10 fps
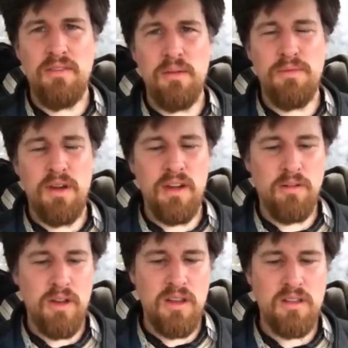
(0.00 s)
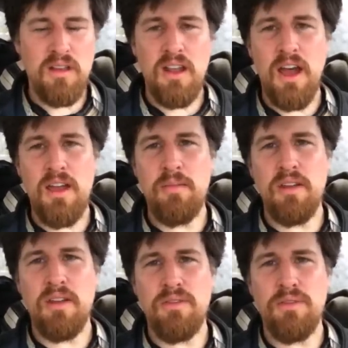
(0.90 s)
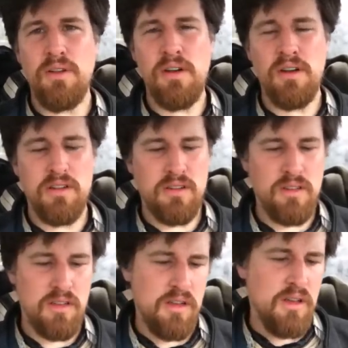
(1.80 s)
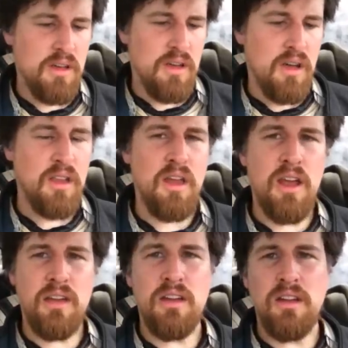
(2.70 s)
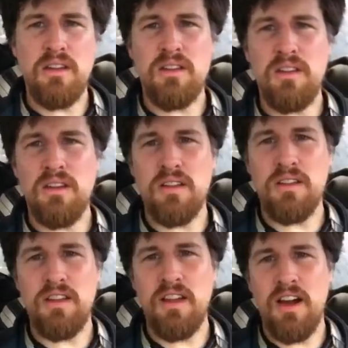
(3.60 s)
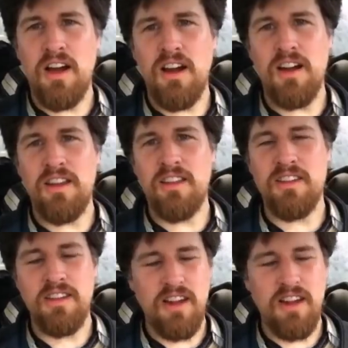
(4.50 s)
them find a way to deny me first, and then I could consider the CR. The